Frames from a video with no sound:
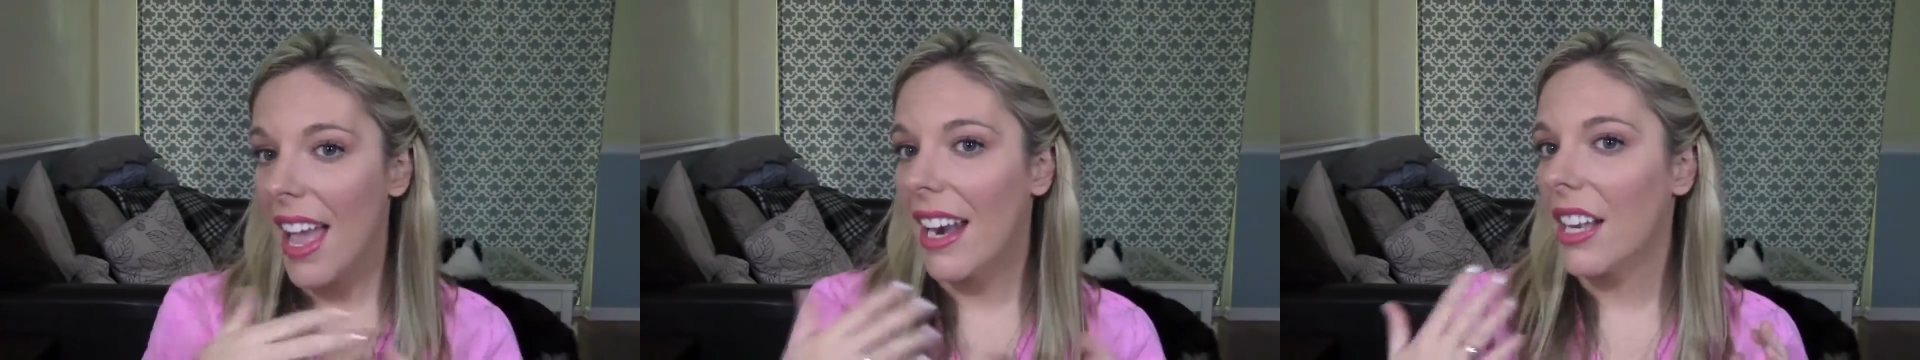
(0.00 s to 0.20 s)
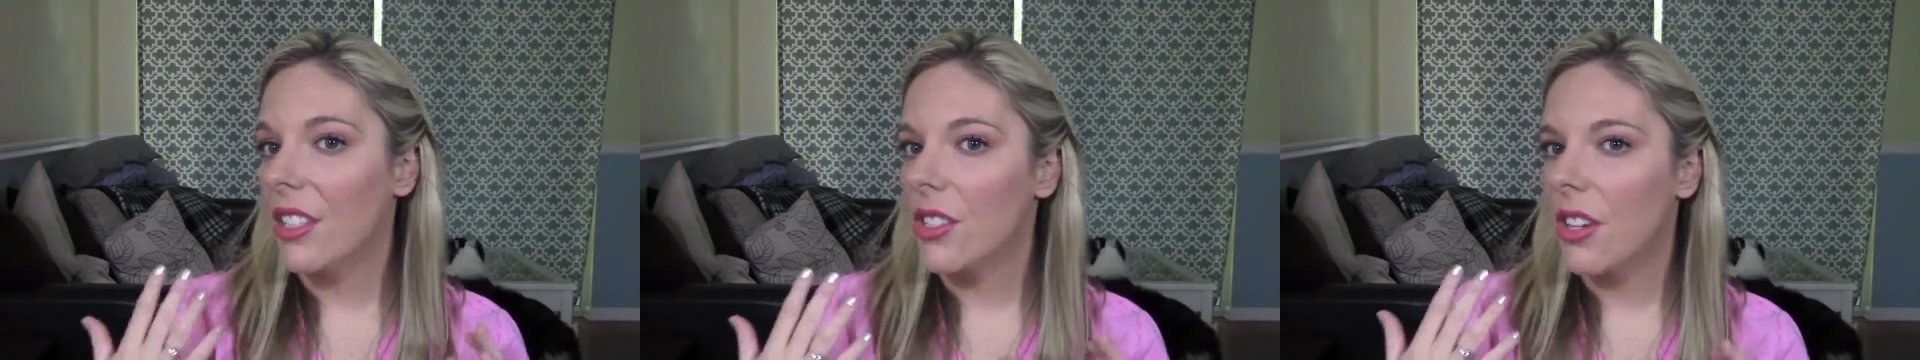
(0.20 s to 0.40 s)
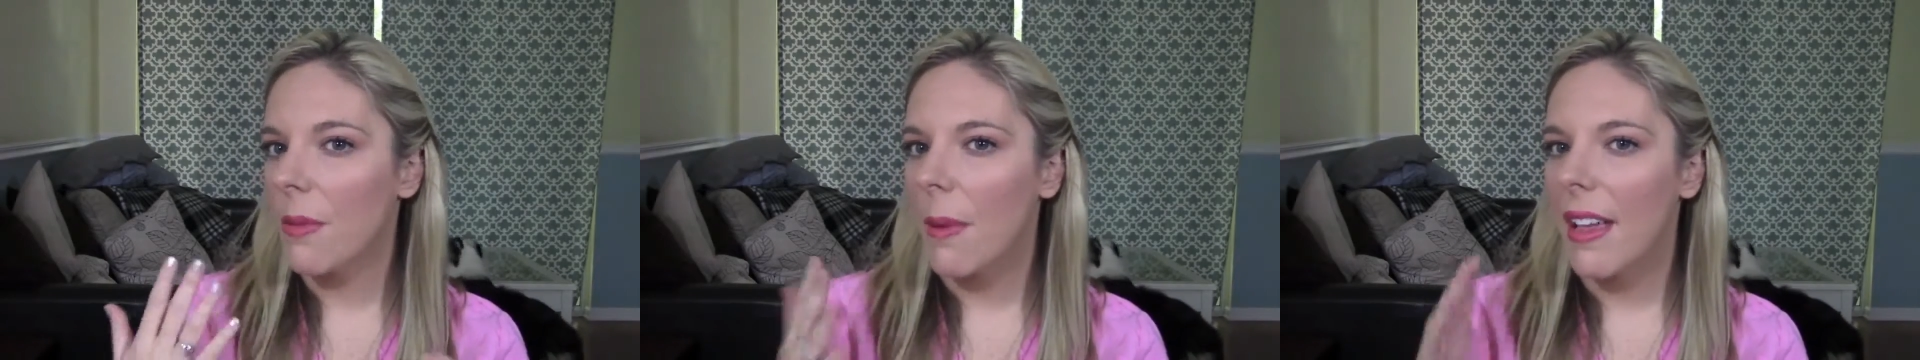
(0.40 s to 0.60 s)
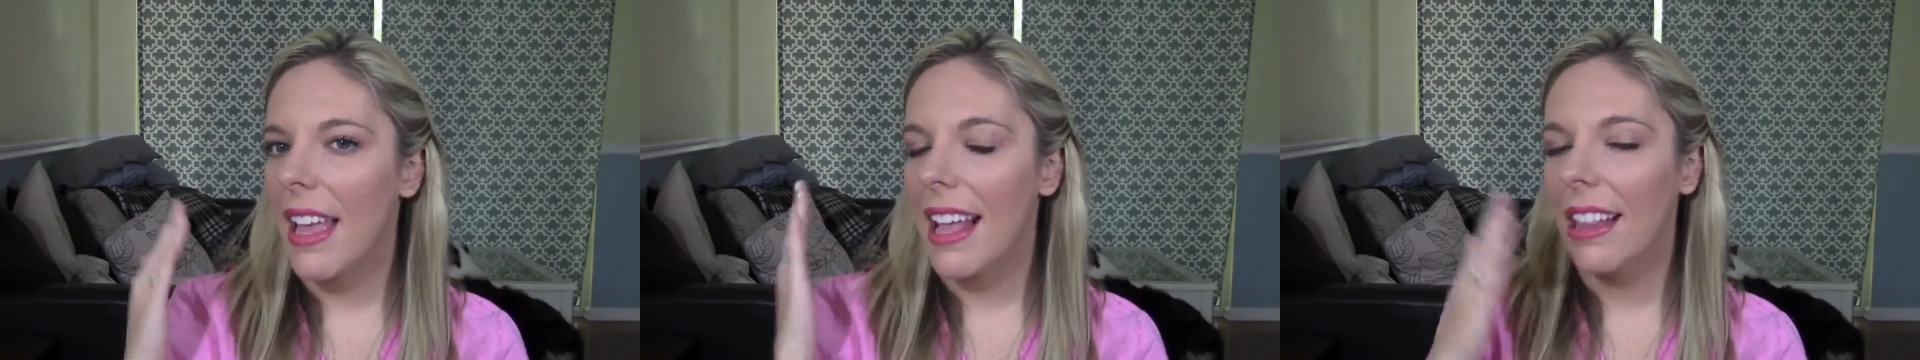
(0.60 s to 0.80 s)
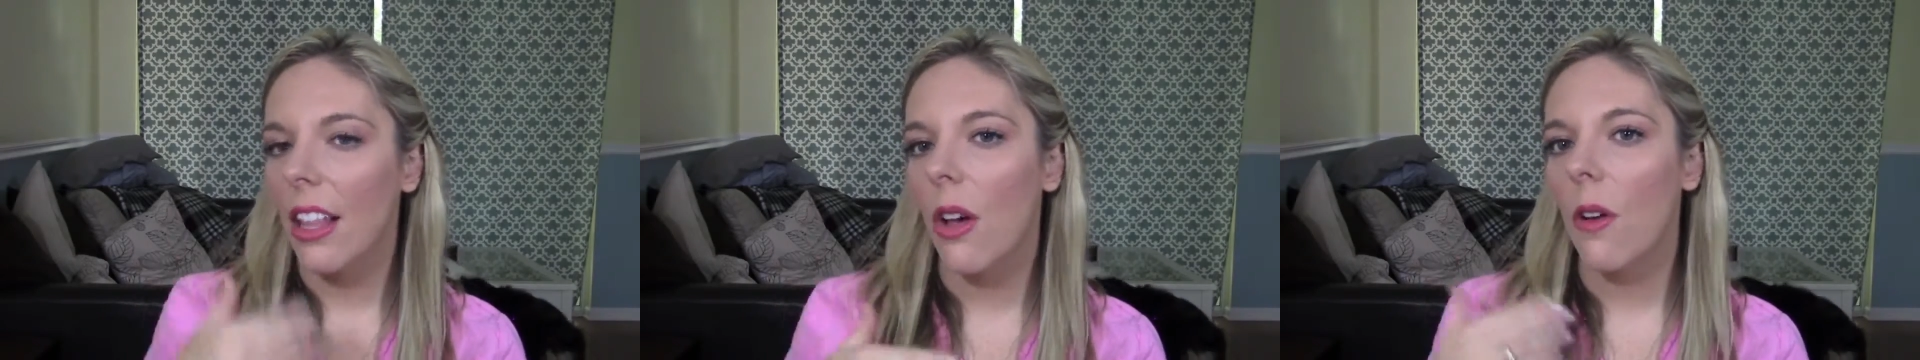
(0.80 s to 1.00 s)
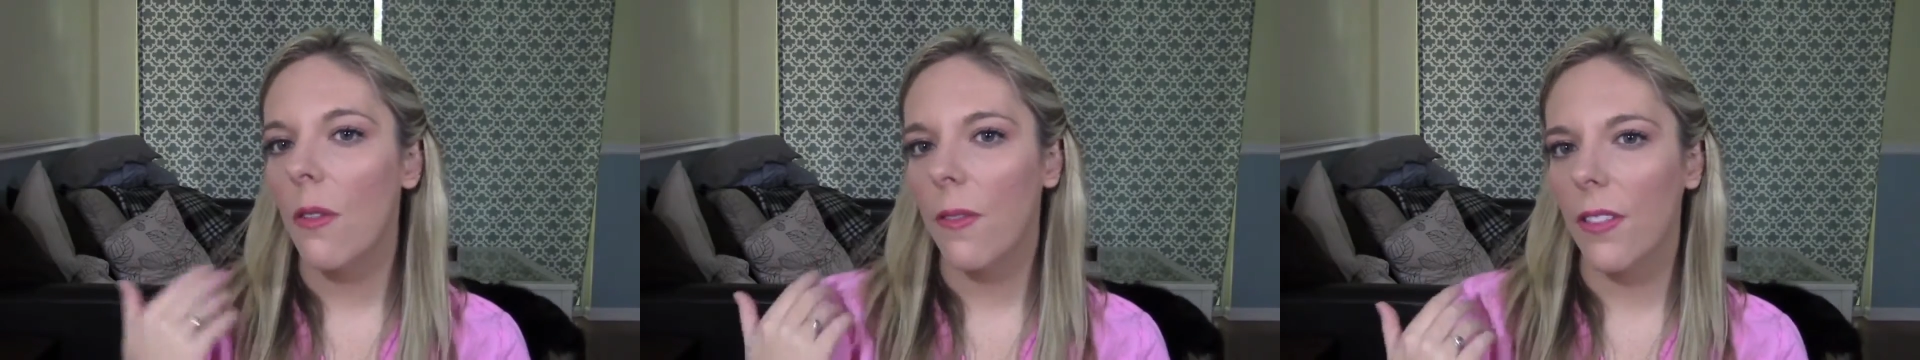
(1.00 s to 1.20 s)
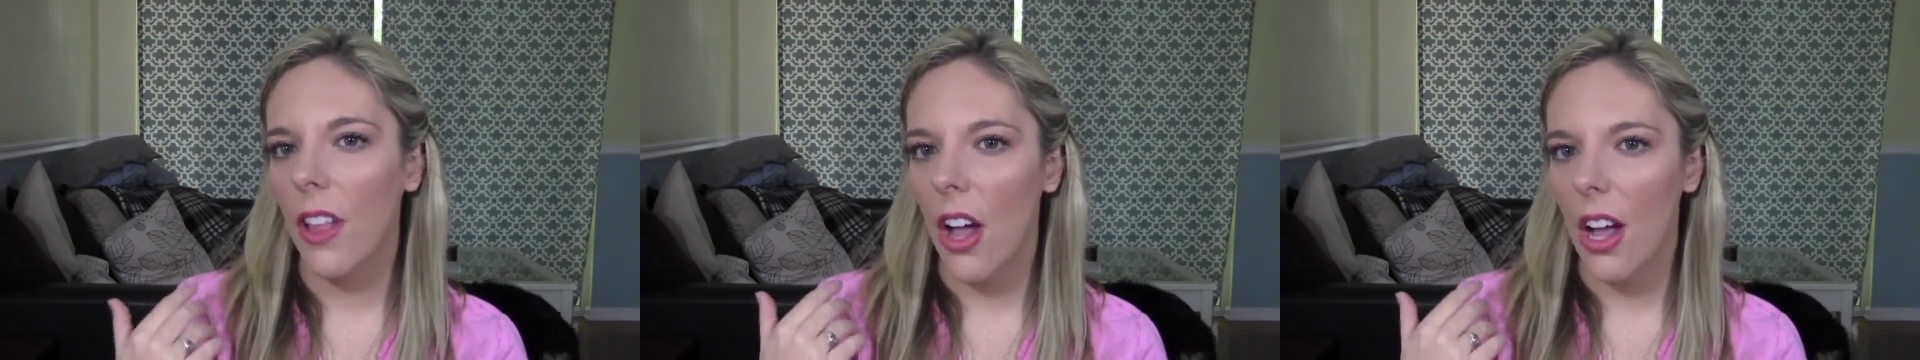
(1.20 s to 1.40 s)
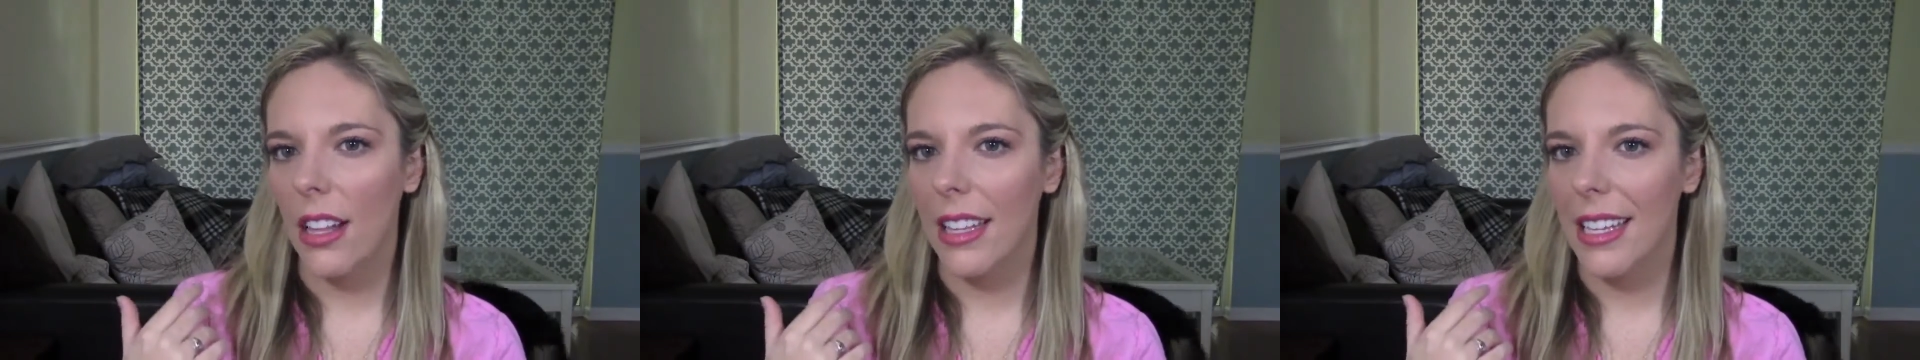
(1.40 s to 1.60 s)
and I took my Hello
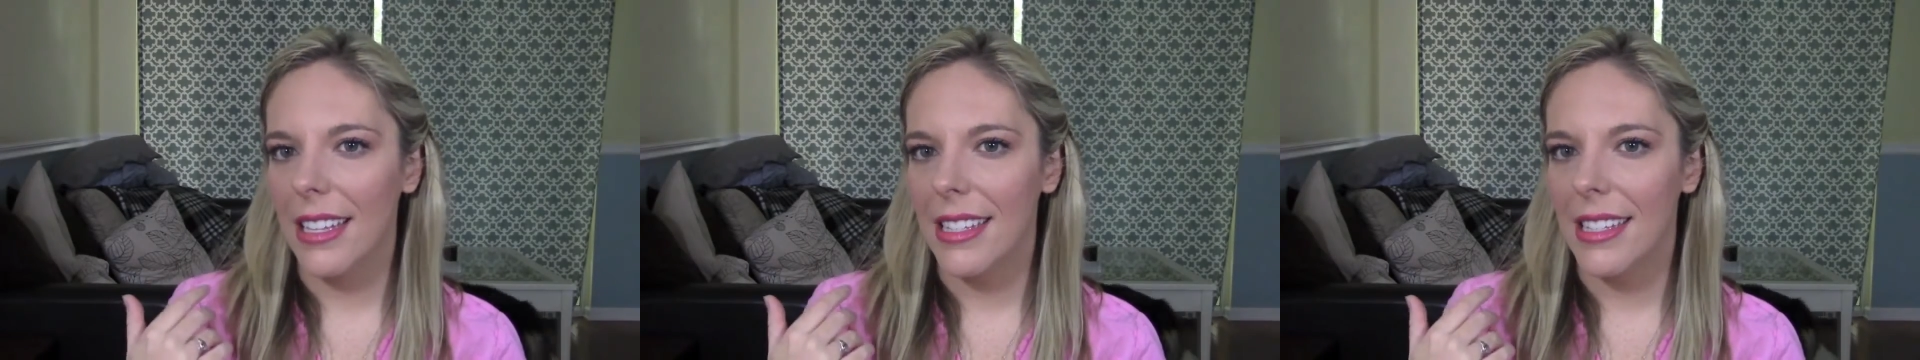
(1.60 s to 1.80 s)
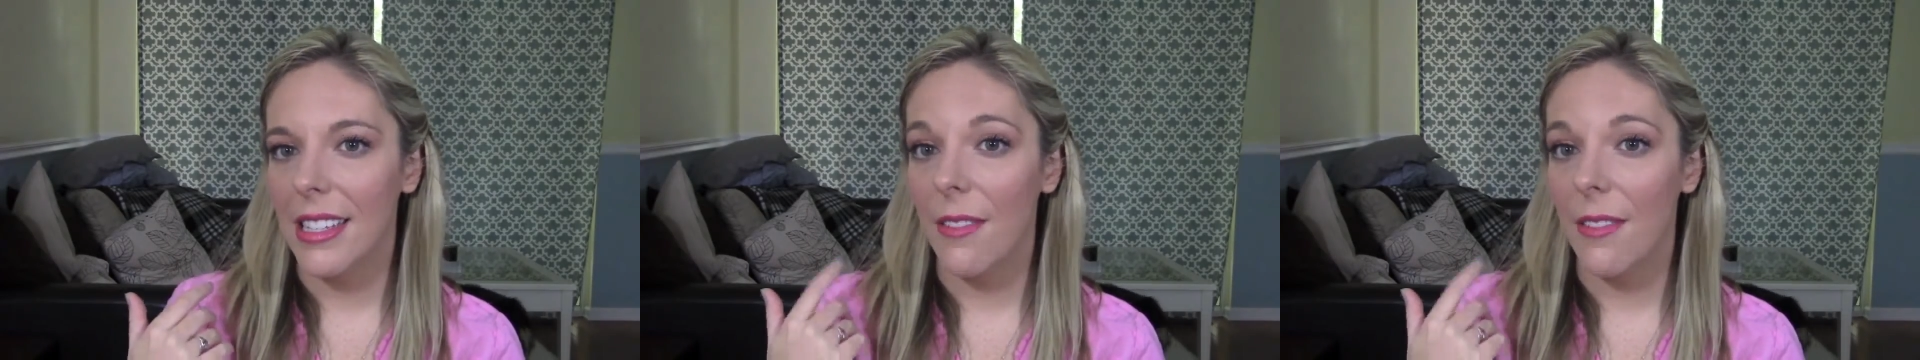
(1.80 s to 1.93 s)
Flawless